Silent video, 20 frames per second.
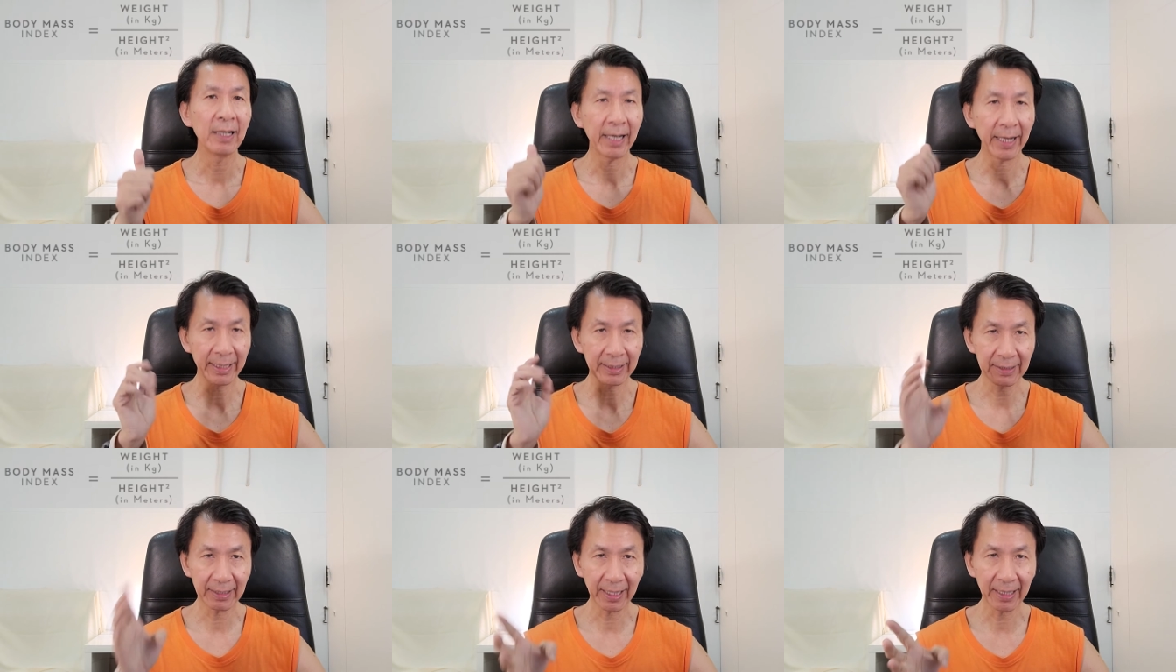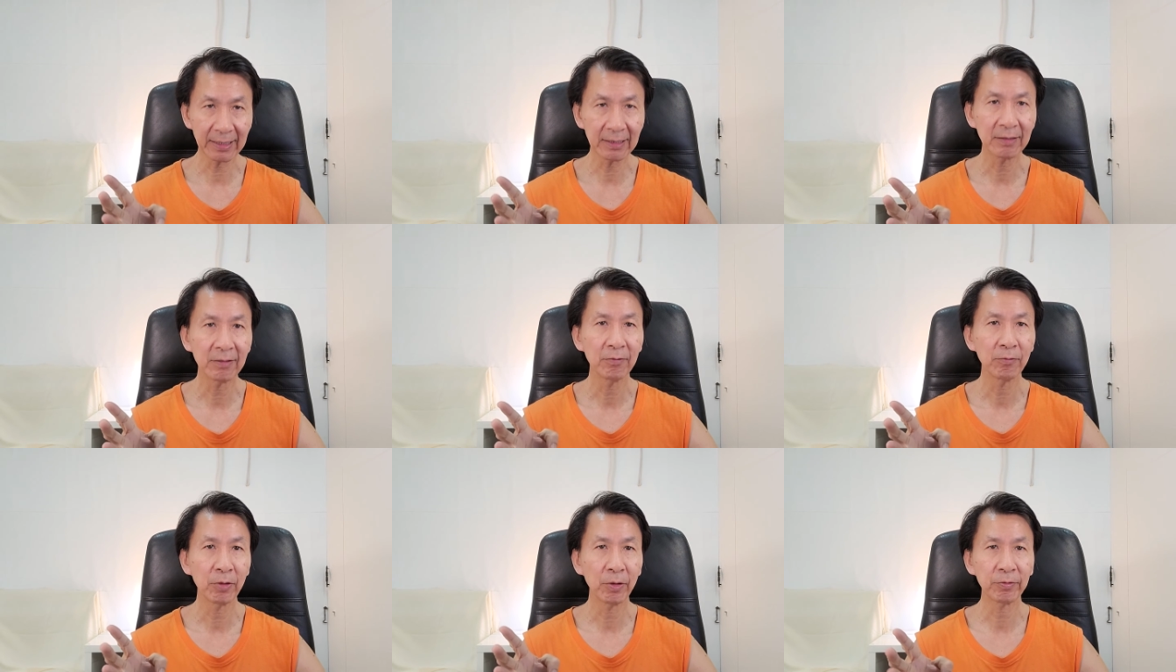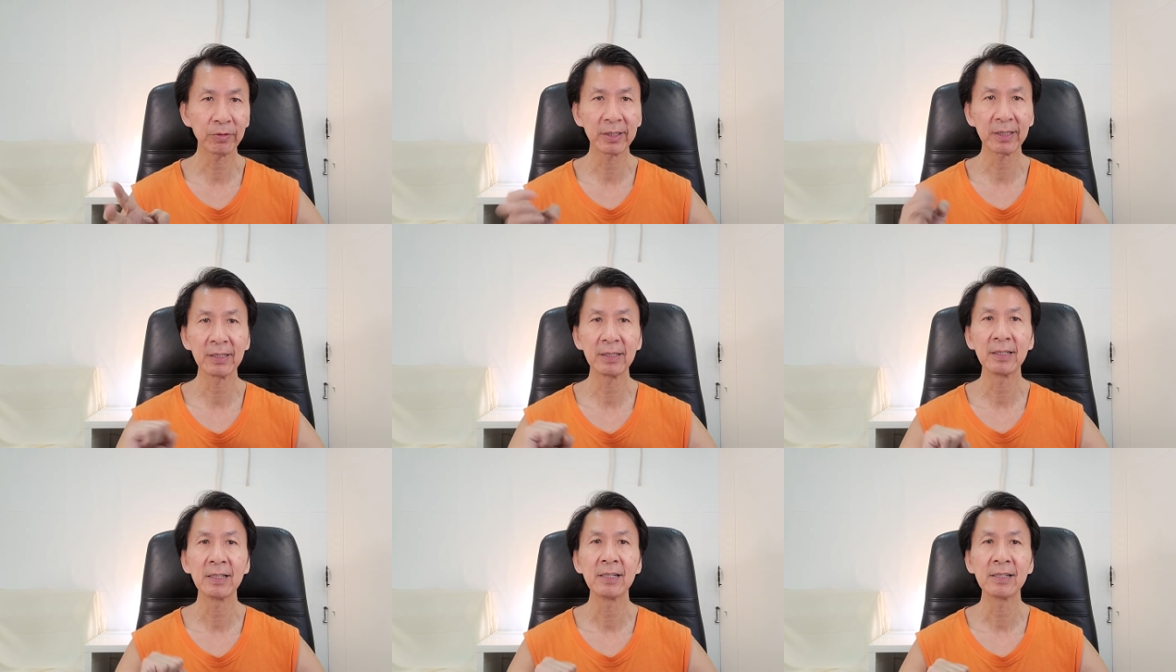and then with
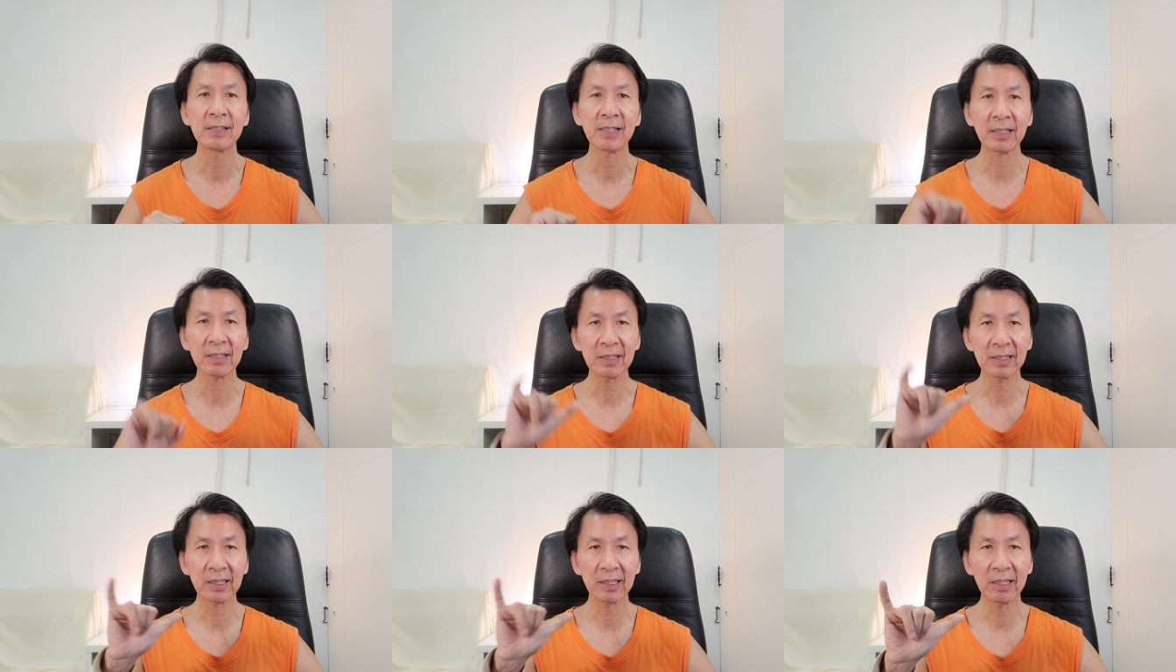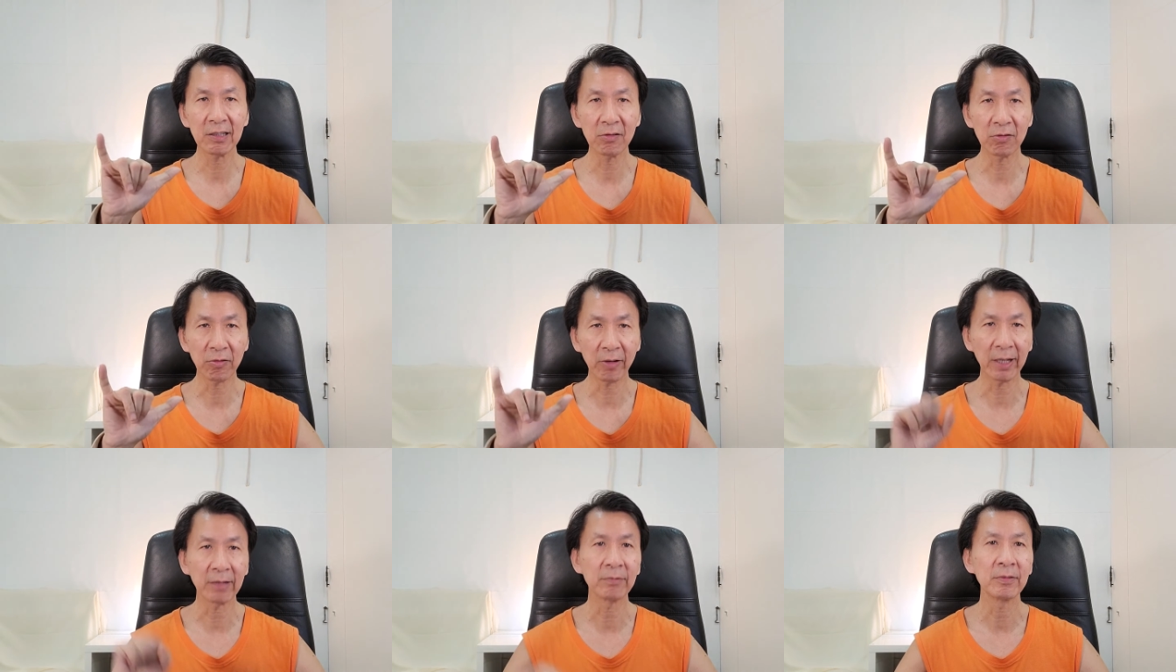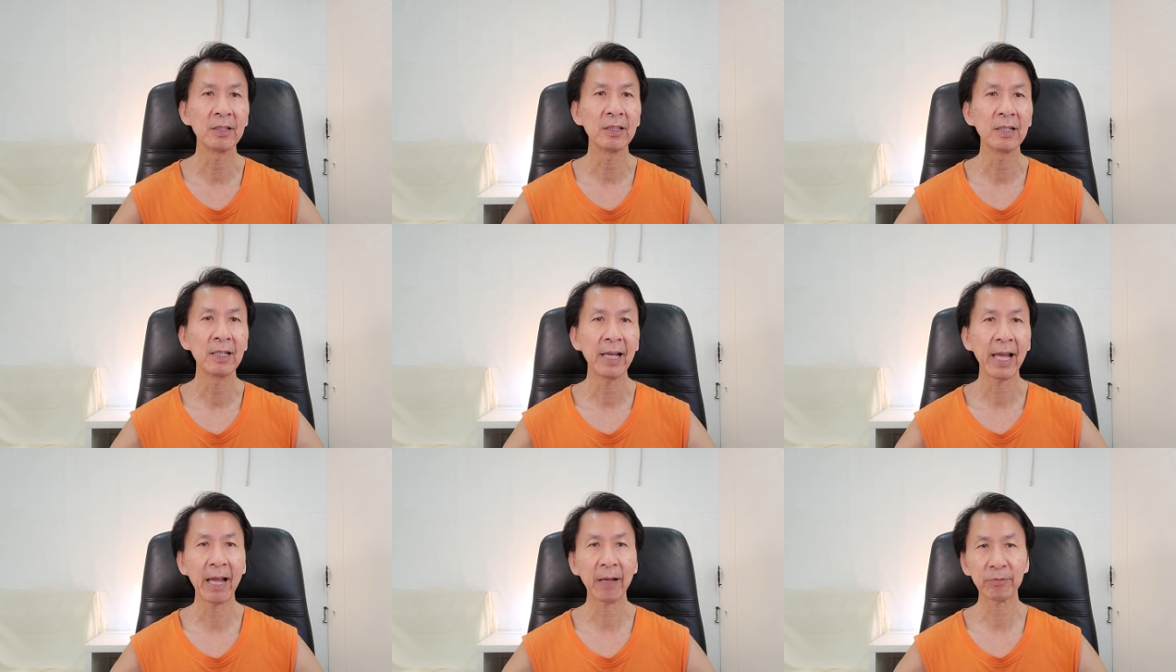the 6 kilogram
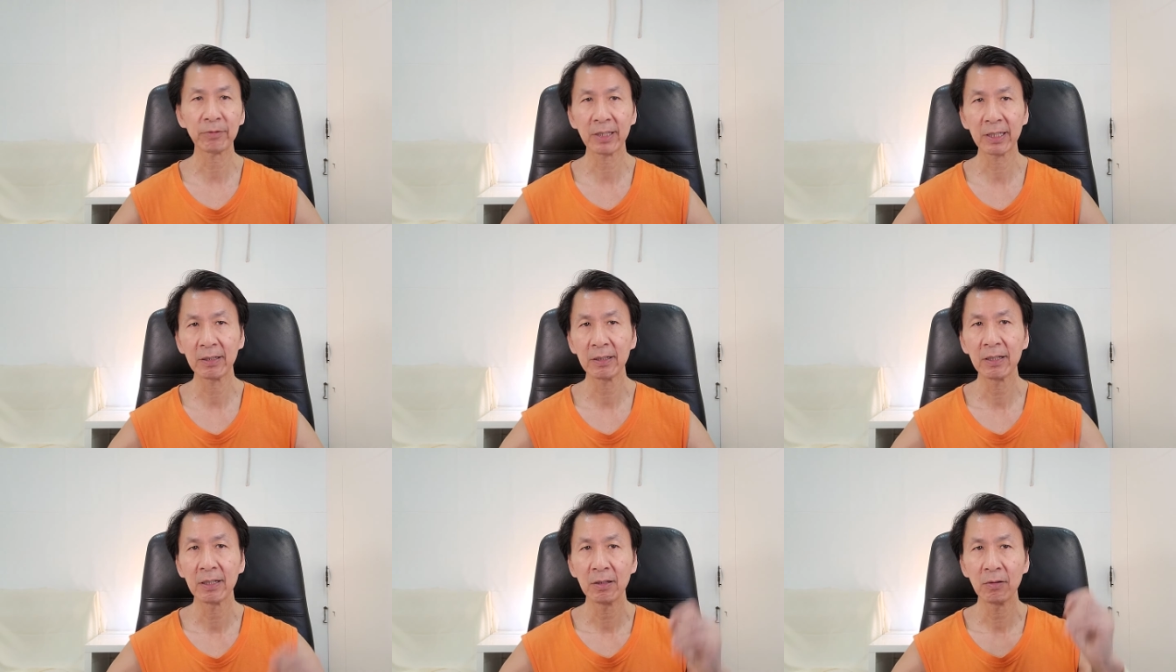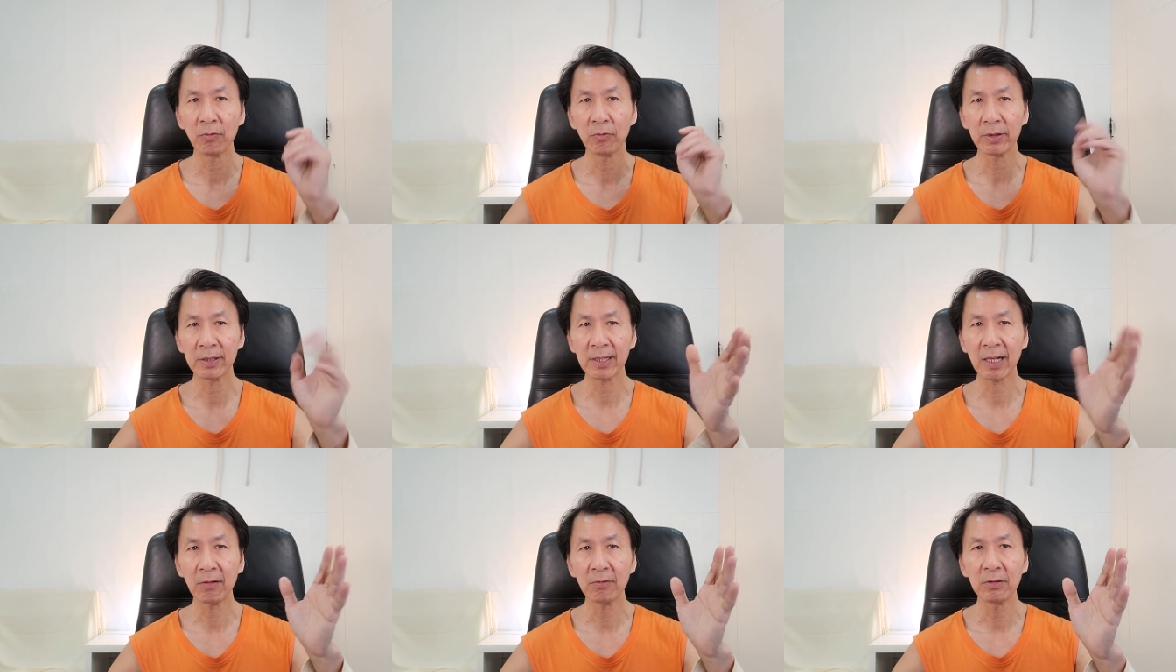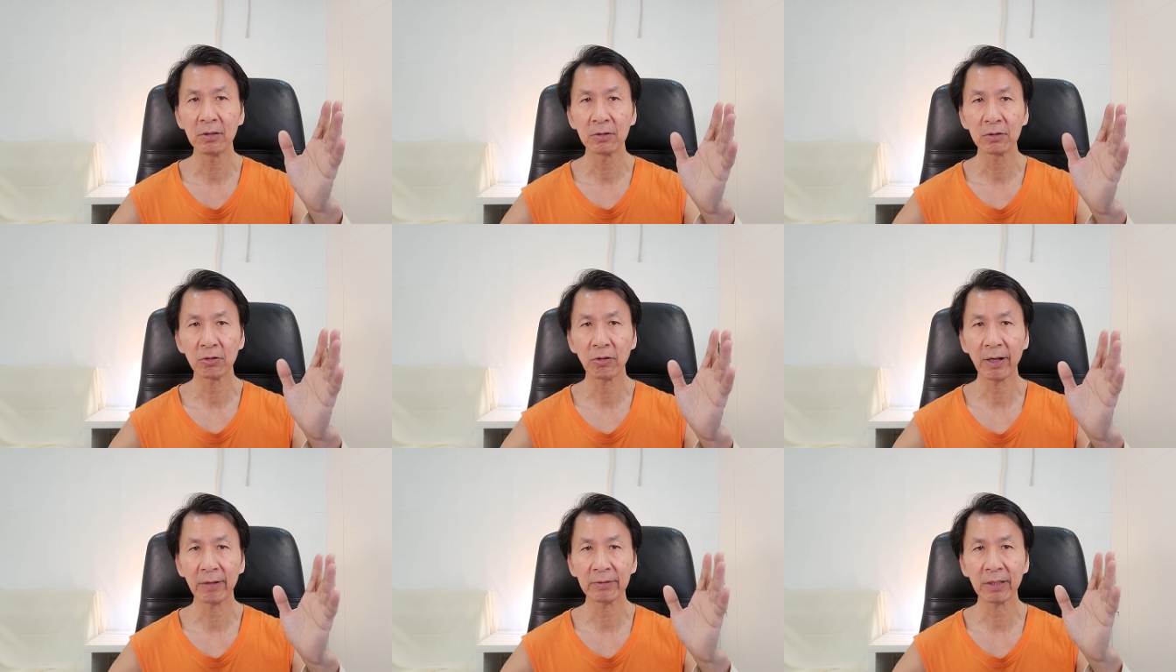have the result
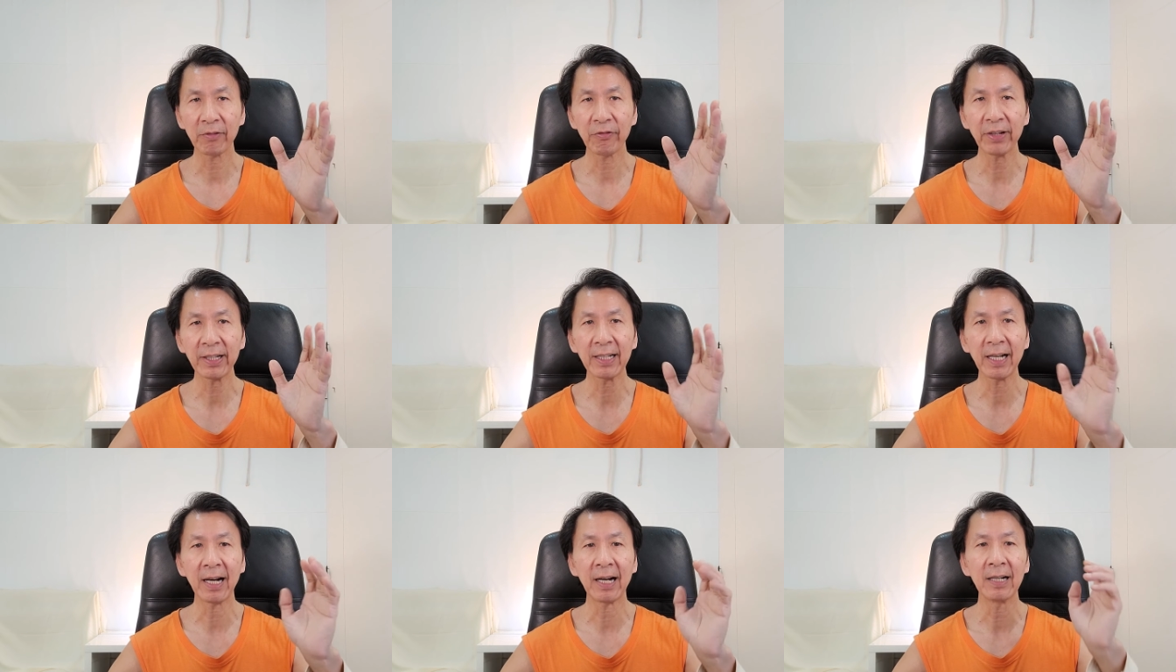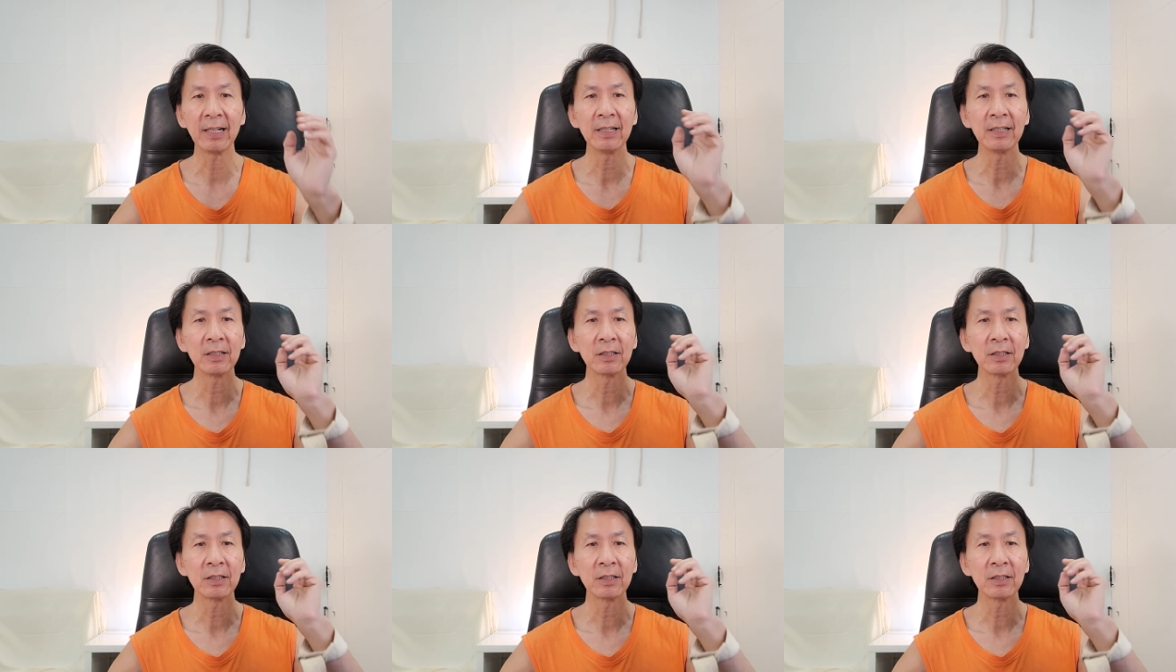to have the figure